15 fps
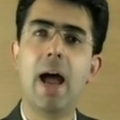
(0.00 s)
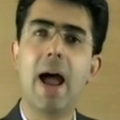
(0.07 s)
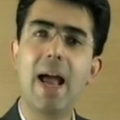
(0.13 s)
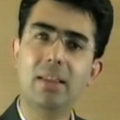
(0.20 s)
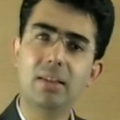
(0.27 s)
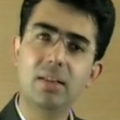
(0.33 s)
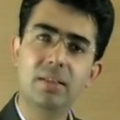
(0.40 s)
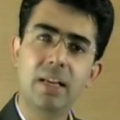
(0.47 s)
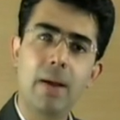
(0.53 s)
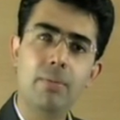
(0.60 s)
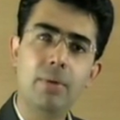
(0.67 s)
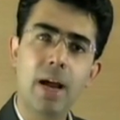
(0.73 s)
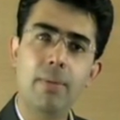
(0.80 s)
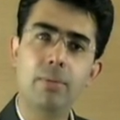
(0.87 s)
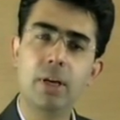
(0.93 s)
At the same
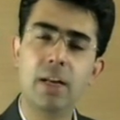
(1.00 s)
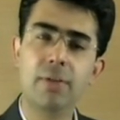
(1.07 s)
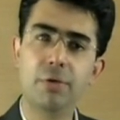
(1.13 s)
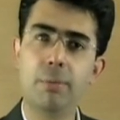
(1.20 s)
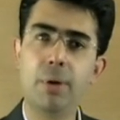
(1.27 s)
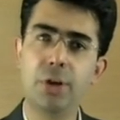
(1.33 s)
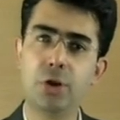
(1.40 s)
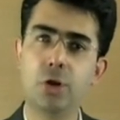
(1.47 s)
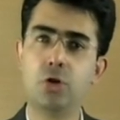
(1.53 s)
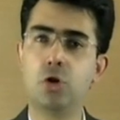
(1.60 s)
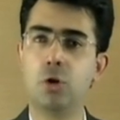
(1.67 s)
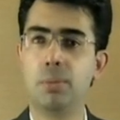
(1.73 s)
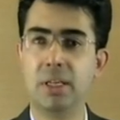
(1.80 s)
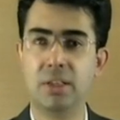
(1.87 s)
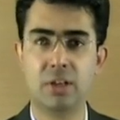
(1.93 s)
time, the information
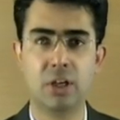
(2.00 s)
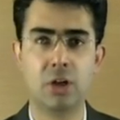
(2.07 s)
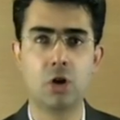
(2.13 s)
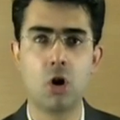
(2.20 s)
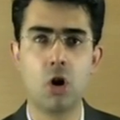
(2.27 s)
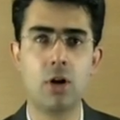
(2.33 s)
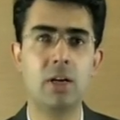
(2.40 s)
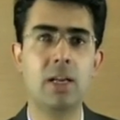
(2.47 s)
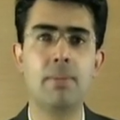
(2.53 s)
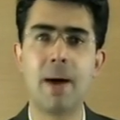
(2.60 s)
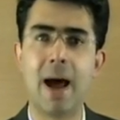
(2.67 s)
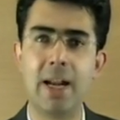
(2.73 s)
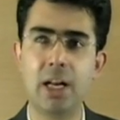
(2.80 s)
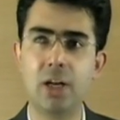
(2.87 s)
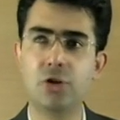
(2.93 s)
should be securely
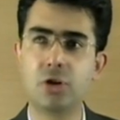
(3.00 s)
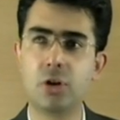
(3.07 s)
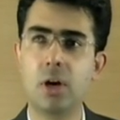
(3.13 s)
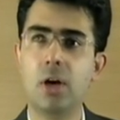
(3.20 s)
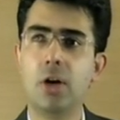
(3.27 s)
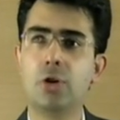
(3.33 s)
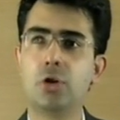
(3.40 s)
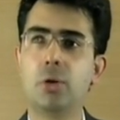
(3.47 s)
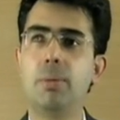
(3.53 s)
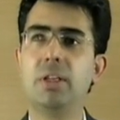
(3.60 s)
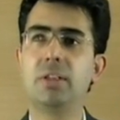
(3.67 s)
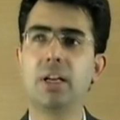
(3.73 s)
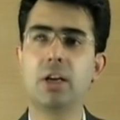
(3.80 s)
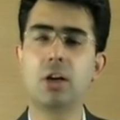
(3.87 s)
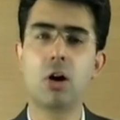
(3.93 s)
managed, should be
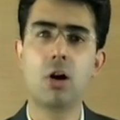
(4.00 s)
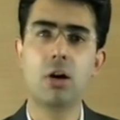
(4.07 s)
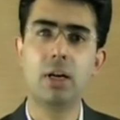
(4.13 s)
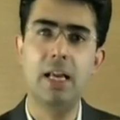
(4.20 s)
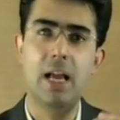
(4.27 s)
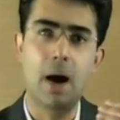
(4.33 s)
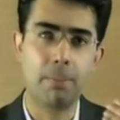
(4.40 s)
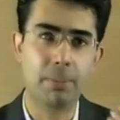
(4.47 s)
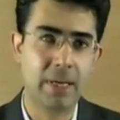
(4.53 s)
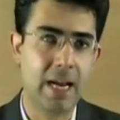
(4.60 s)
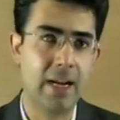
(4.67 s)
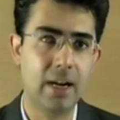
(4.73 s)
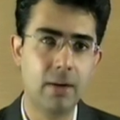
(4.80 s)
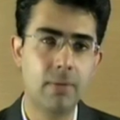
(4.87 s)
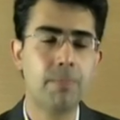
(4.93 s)
securely
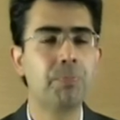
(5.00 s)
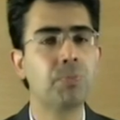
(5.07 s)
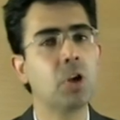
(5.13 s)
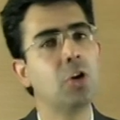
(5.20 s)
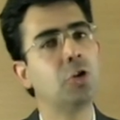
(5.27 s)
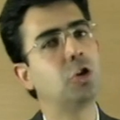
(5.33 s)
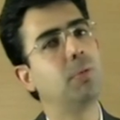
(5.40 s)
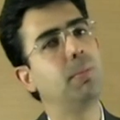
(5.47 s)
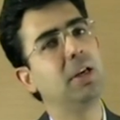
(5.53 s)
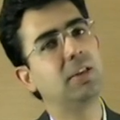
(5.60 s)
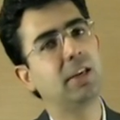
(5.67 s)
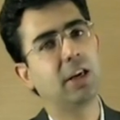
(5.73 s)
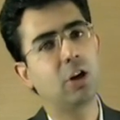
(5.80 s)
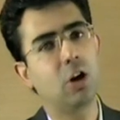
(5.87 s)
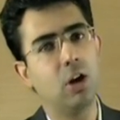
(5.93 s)
updated, should be
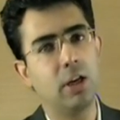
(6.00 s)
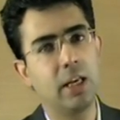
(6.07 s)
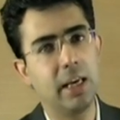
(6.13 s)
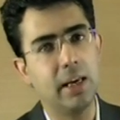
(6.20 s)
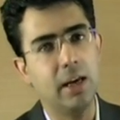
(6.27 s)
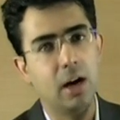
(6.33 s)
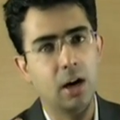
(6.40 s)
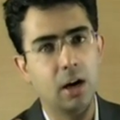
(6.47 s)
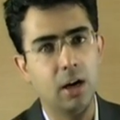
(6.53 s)
securely